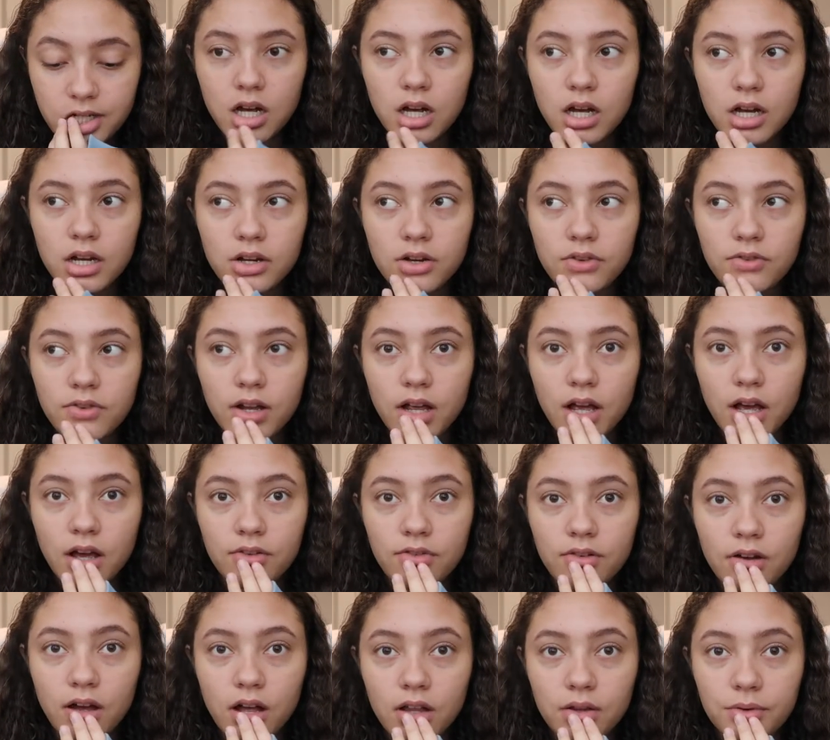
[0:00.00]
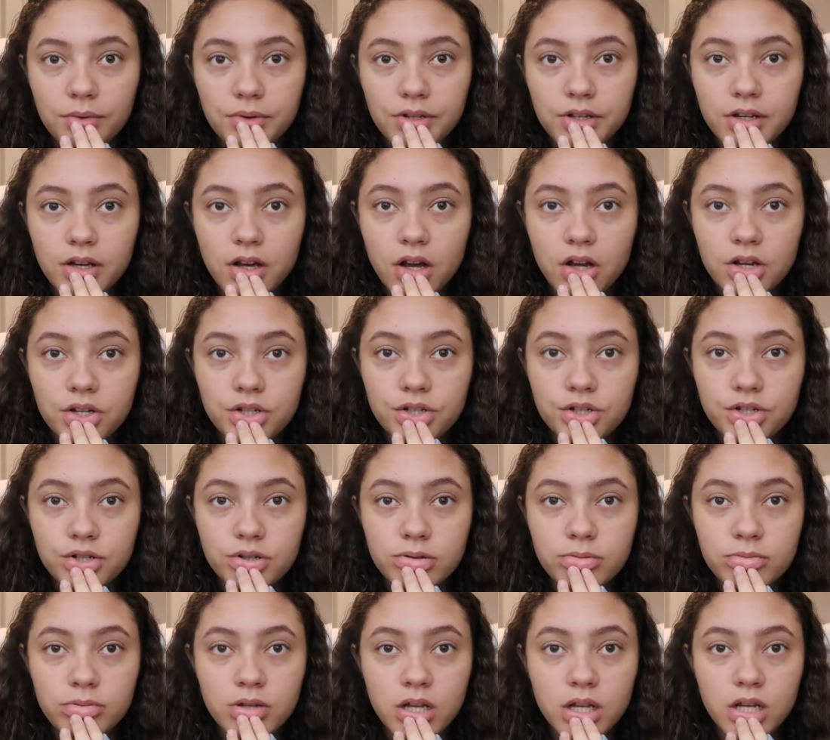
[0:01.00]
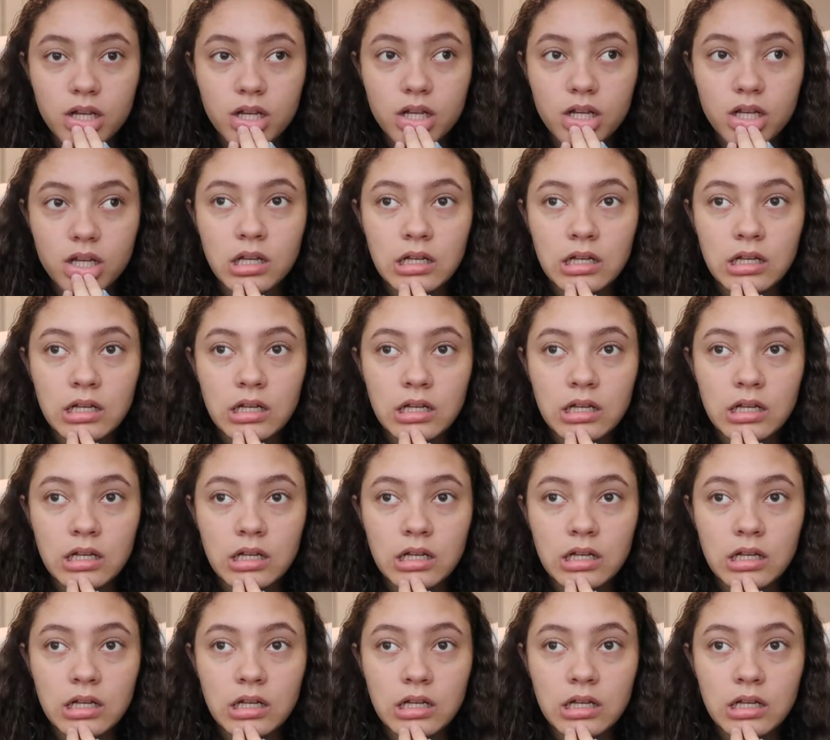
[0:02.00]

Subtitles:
I don't even have a Halloween costume yet.